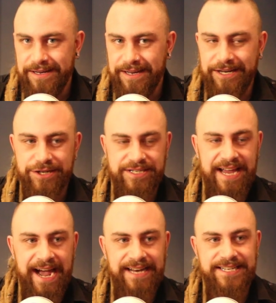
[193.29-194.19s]
He just
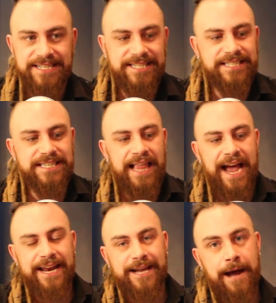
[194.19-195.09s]
had to
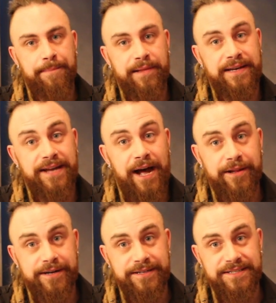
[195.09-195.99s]
slide a couple of
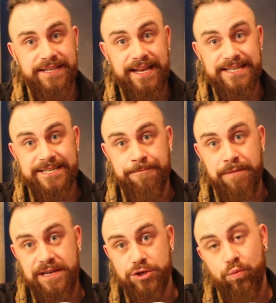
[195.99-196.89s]
dollars
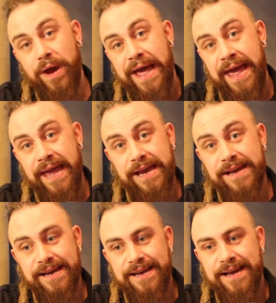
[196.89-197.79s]
somebody's way,
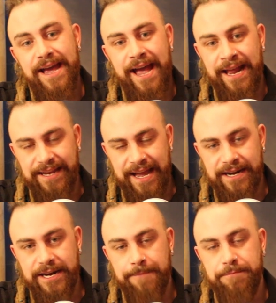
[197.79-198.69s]
and he
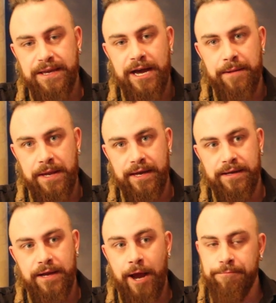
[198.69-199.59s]
ended up
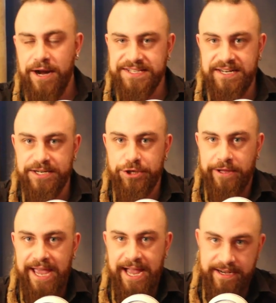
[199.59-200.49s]
becoming a presidential
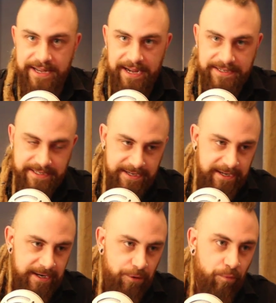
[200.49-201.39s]
candidate.
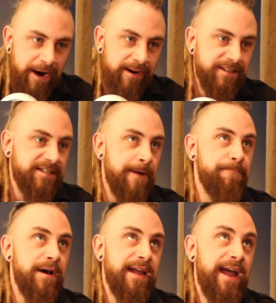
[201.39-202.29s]
Where
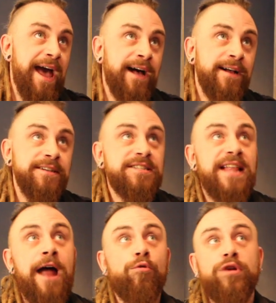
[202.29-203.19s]
somebody else
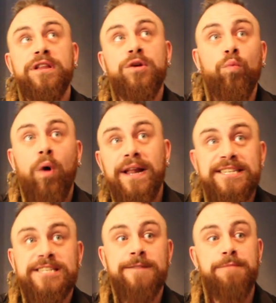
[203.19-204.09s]
that really
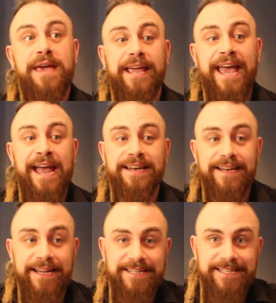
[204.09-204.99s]
wants to be a
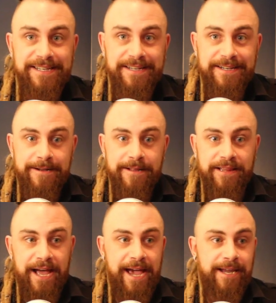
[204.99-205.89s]
candidate,
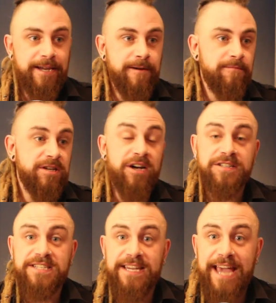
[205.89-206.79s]
like
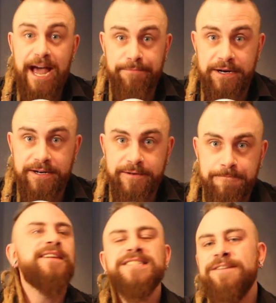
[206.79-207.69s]
Tulsi Gabbard,
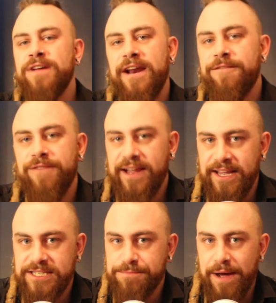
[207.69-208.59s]
doesn't even get a
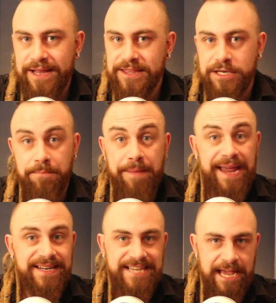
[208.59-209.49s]
fucking spot at the
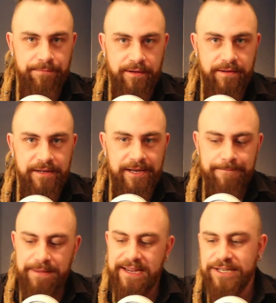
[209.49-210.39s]
debate table
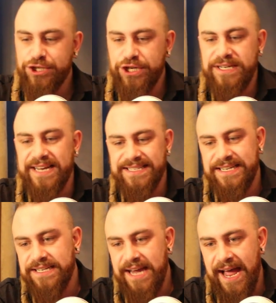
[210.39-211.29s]
because she
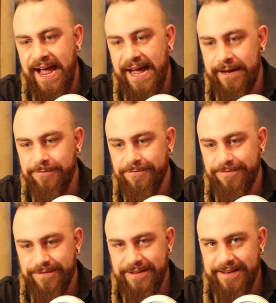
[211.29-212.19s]
doesn't
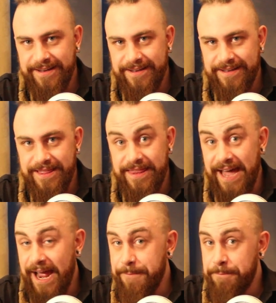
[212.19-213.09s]
have
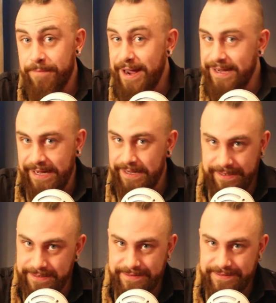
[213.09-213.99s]
that
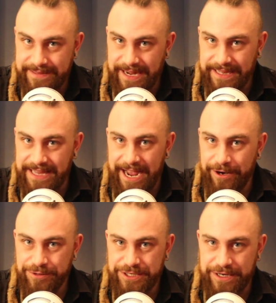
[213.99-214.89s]
money that
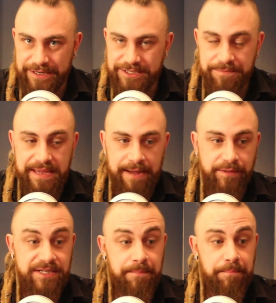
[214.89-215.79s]
allows her to be
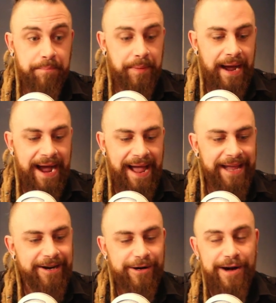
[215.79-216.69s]
able to
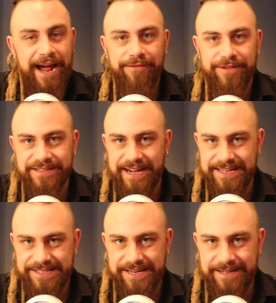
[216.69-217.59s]
buy her
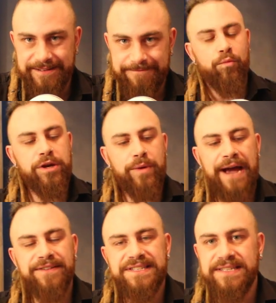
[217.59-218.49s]
advertising. When you
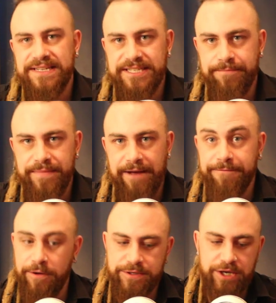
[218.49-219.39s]
have a system that
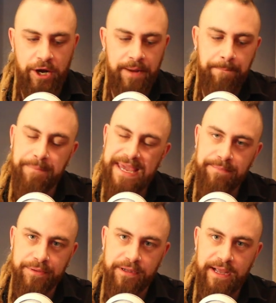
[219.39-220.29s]
votes on
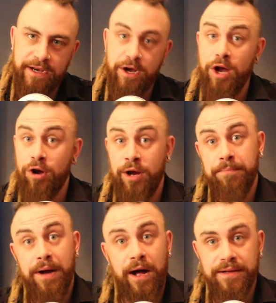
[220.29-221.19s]
people and not
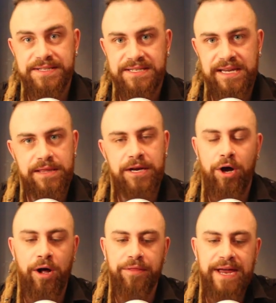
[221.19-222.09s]
on policy, then
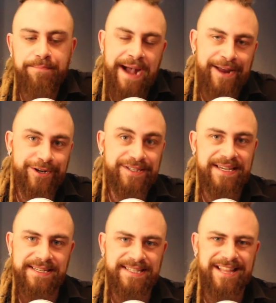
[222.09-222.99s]
all that matters
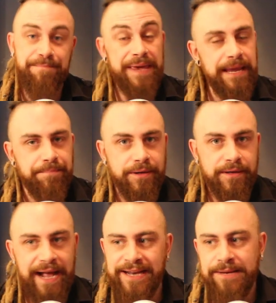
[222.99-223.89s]
is the
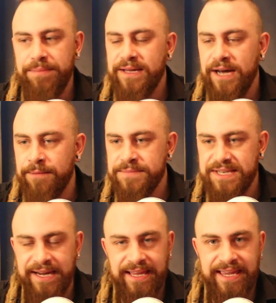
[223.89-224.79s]
people, and it
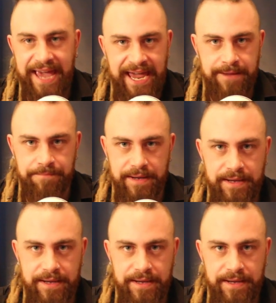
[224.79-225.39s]
becomes a game.